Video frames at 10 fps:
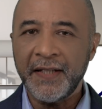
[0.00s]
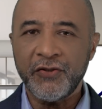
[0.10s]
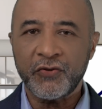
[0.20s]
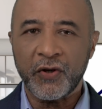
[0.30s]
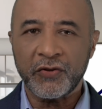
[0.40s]

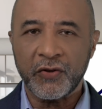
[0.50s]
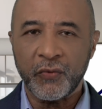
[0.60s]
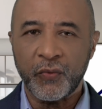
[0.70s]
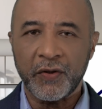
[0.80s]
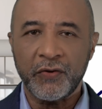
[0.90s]
any
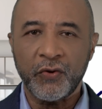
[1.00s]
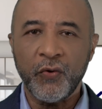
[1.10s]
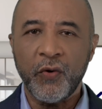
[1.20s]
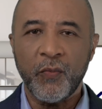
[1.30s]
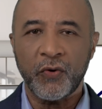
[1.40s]
structure
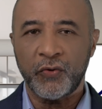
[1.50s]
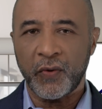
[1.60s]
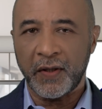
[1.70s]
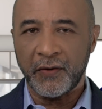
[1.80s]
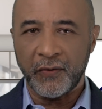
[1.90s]
with 2 or more
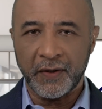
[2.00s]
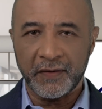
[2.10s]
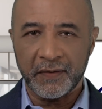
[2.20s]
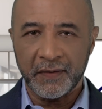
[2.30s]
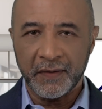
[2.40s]
dwelling
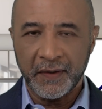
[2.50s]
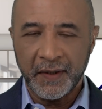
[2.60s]
units.